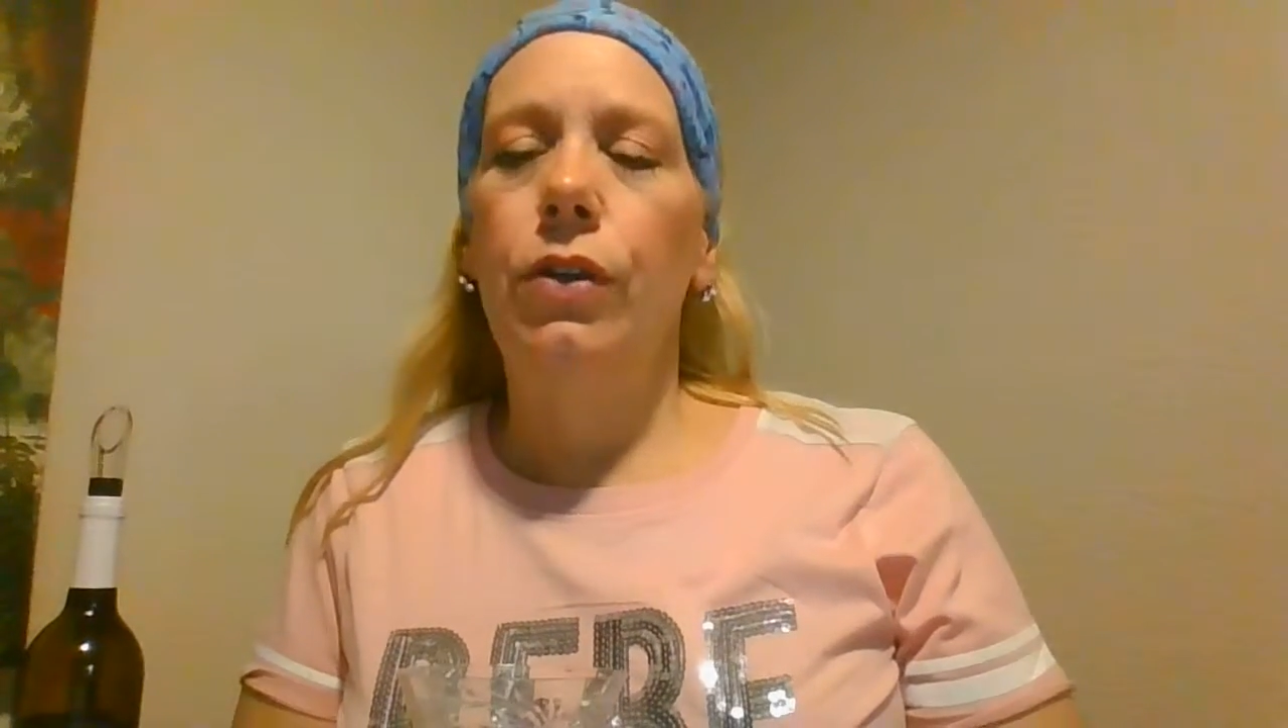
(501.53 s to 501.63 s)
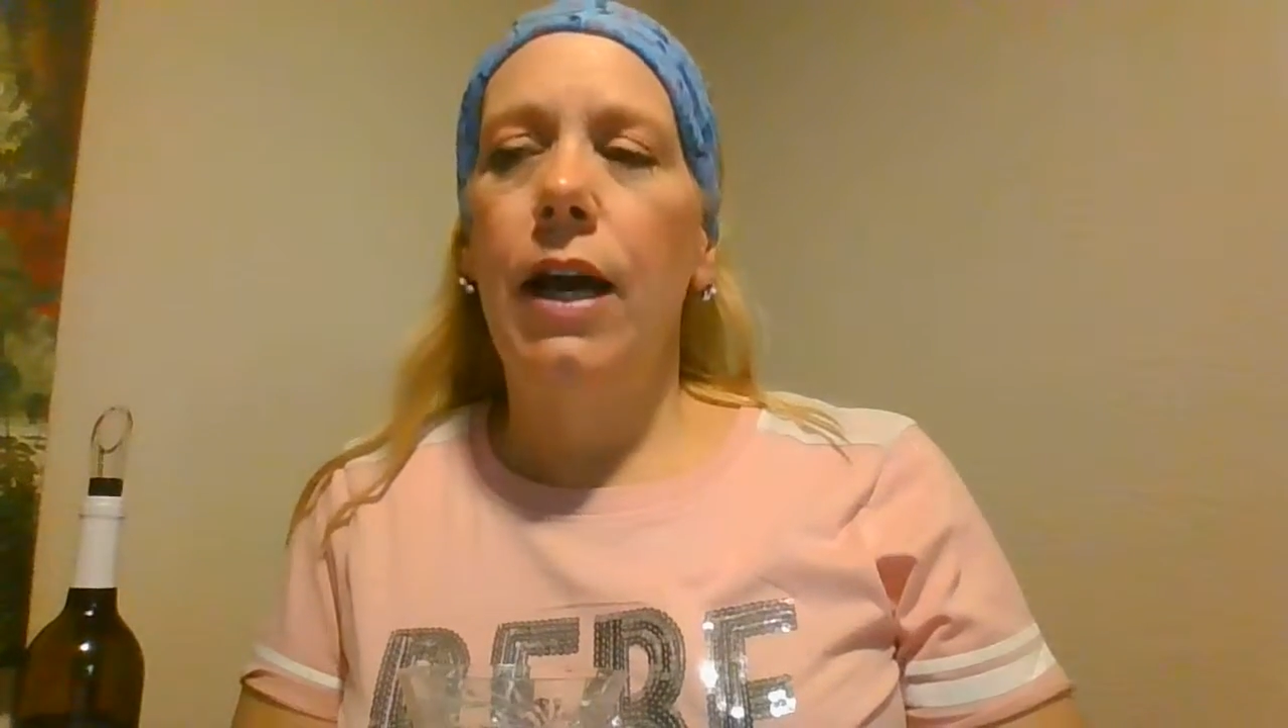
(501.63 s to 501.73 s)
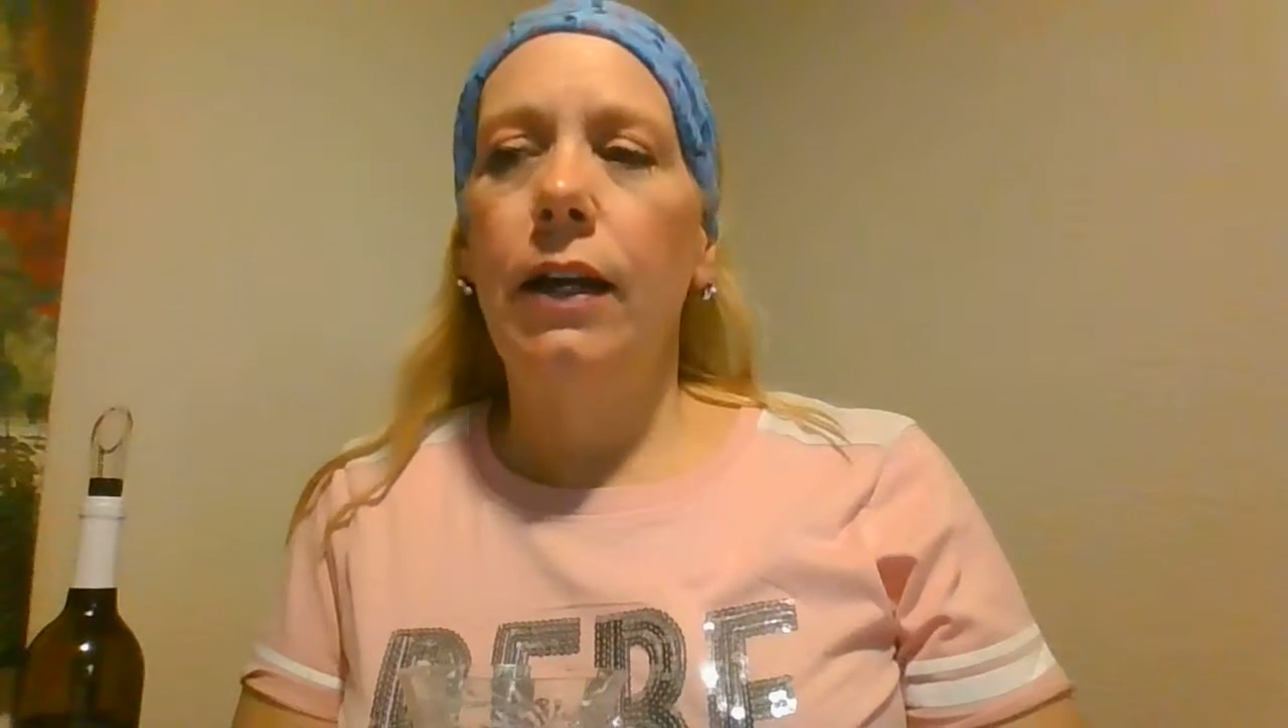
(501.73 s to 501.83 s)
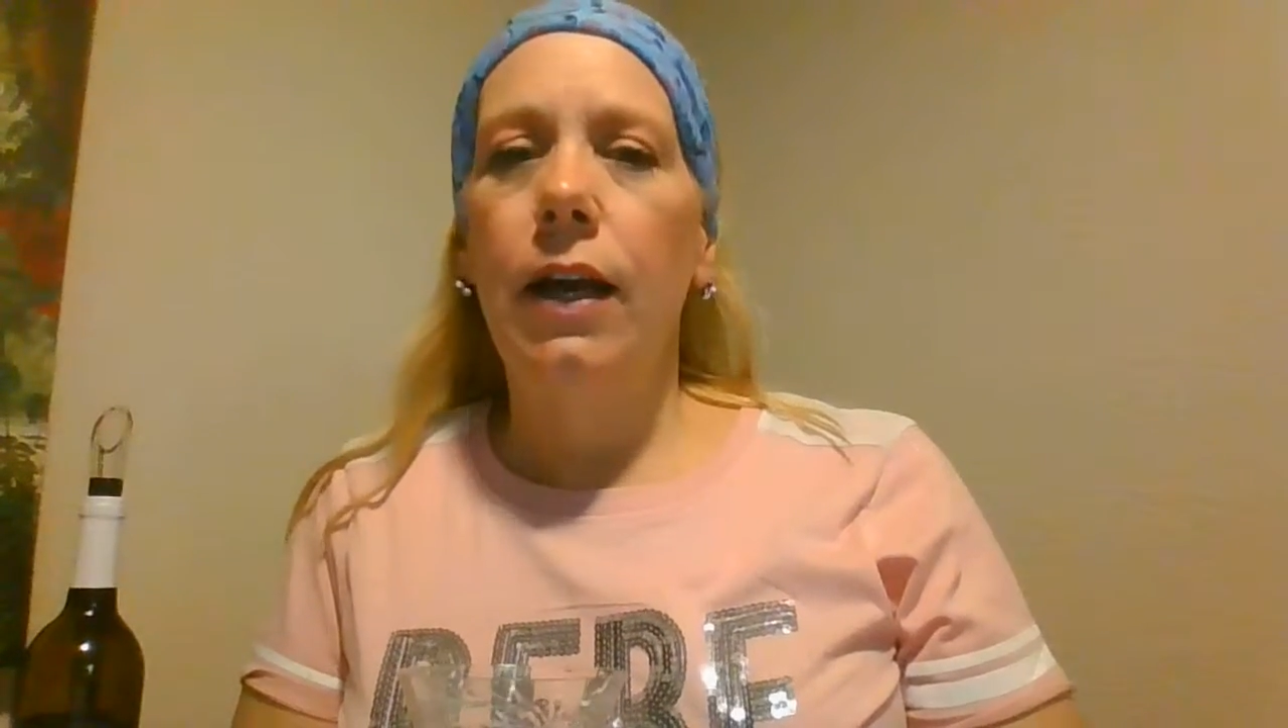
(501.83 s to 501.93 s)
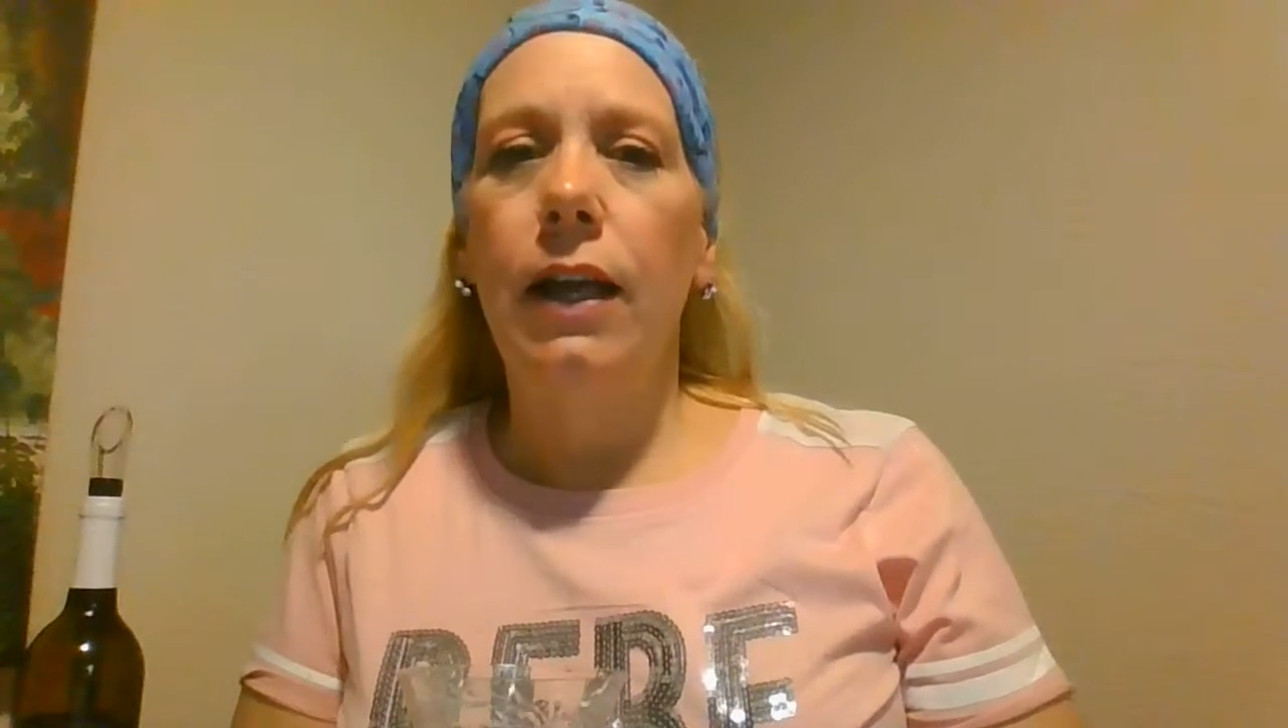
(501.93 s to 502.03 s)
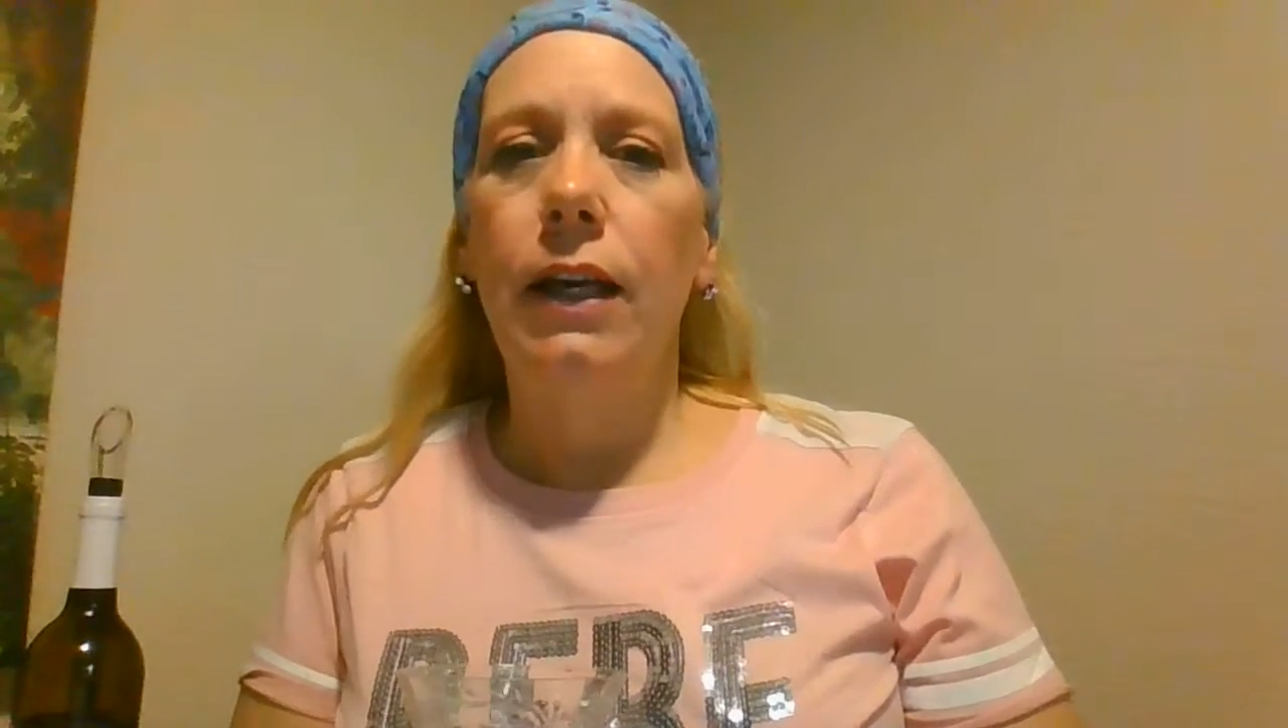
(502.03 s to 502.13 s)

that kind